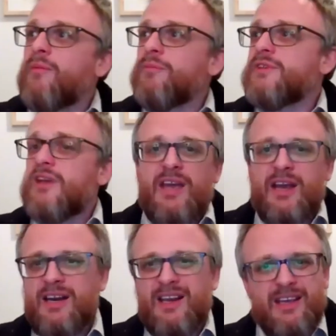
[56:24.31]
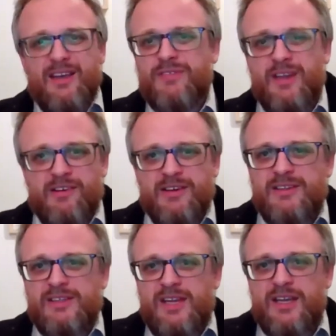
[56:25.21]
So yeah, clearly if there are
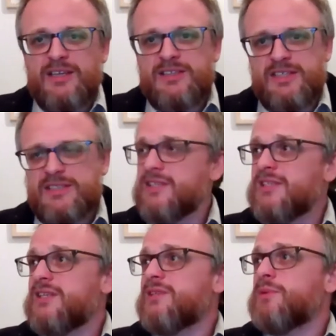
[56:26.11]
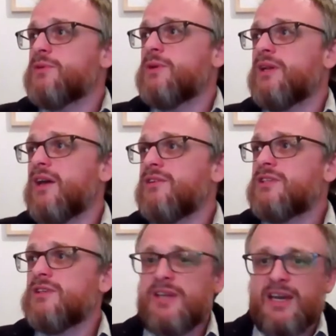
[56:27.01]
inconsistencies between those
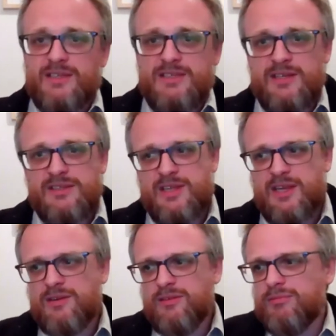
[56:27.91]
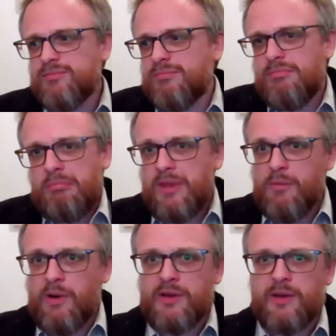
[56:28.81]
two data sets, then they
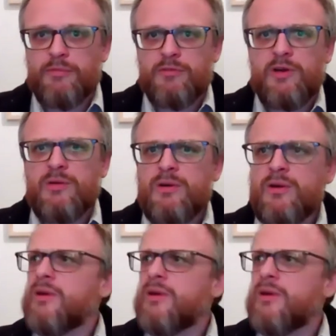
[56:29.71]
won't come through.